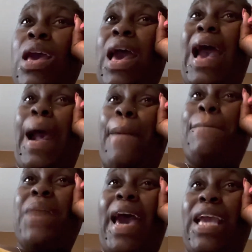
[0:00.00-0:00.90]
I
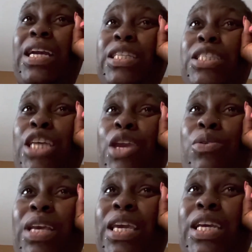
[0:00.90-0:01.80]
might
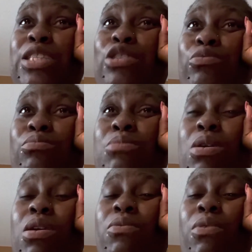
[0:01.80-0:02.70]
continue again
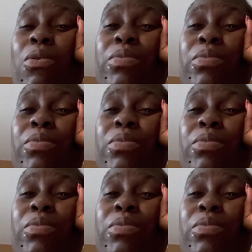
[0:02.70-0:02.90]
tomorrow.